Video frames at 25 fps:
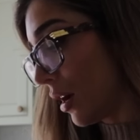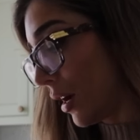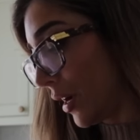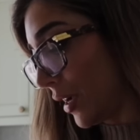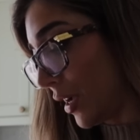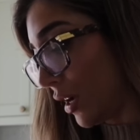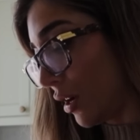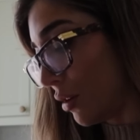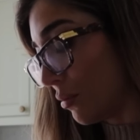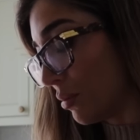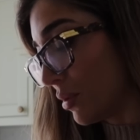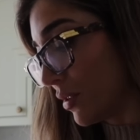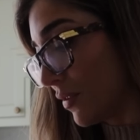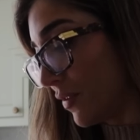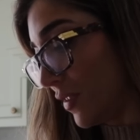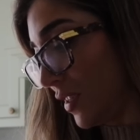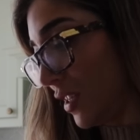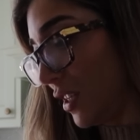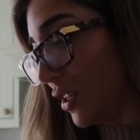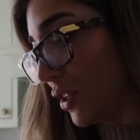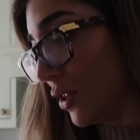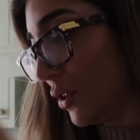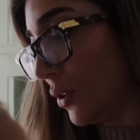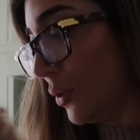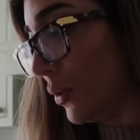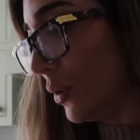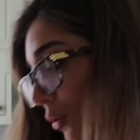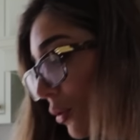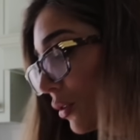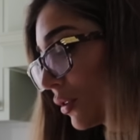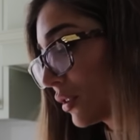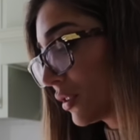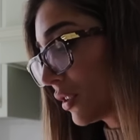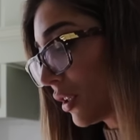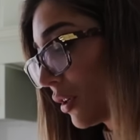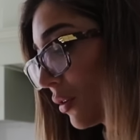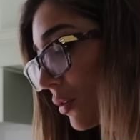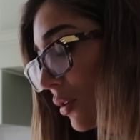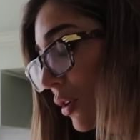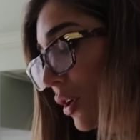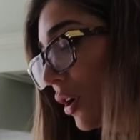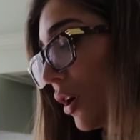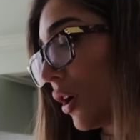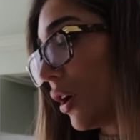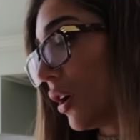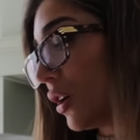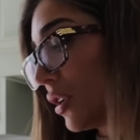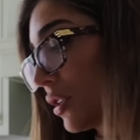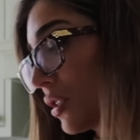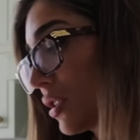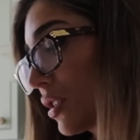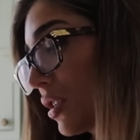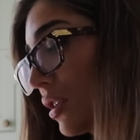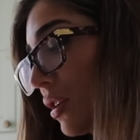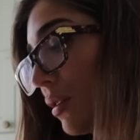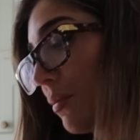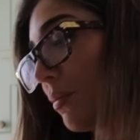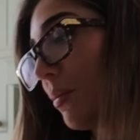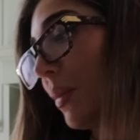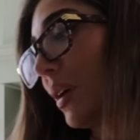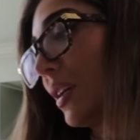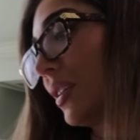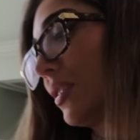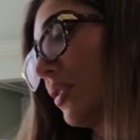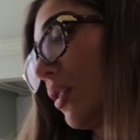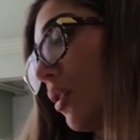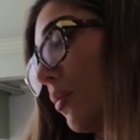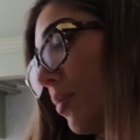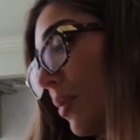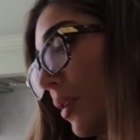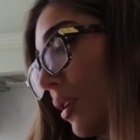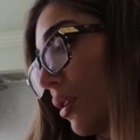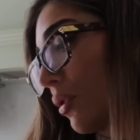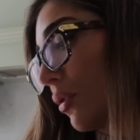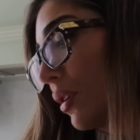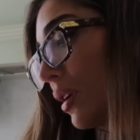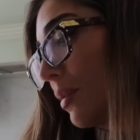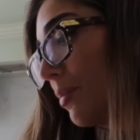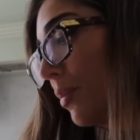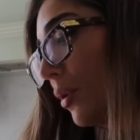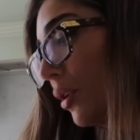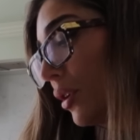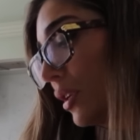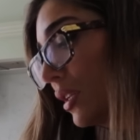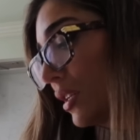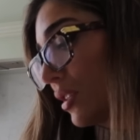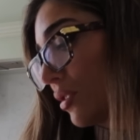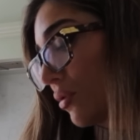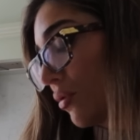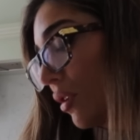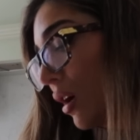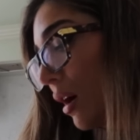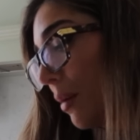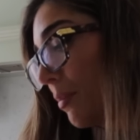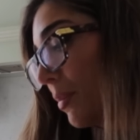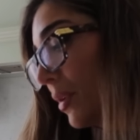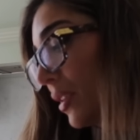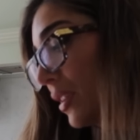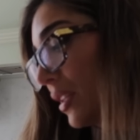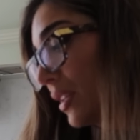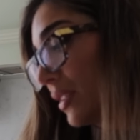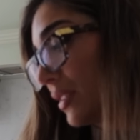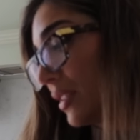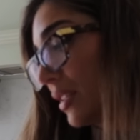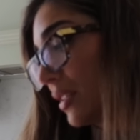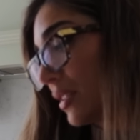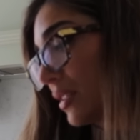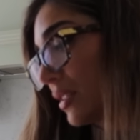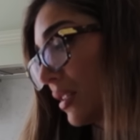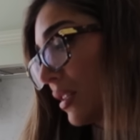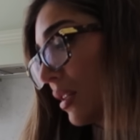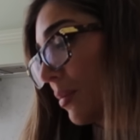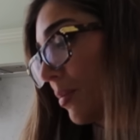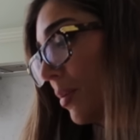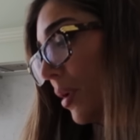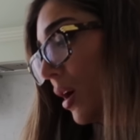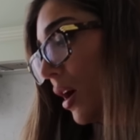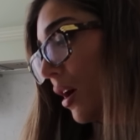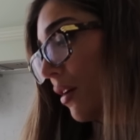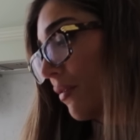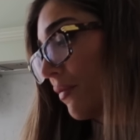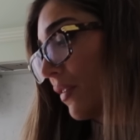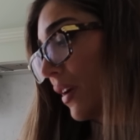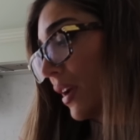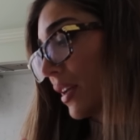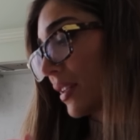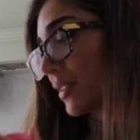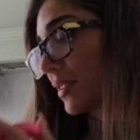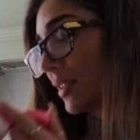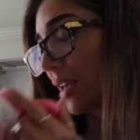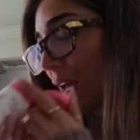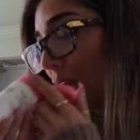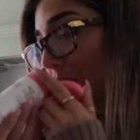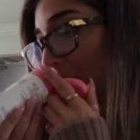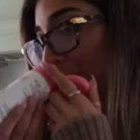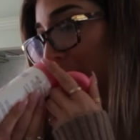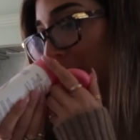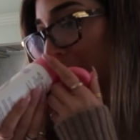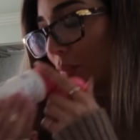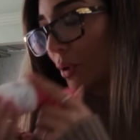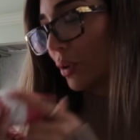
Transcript: High hopes for you. Also got my Soap and Glory body scrub, but this is the Perfect Zen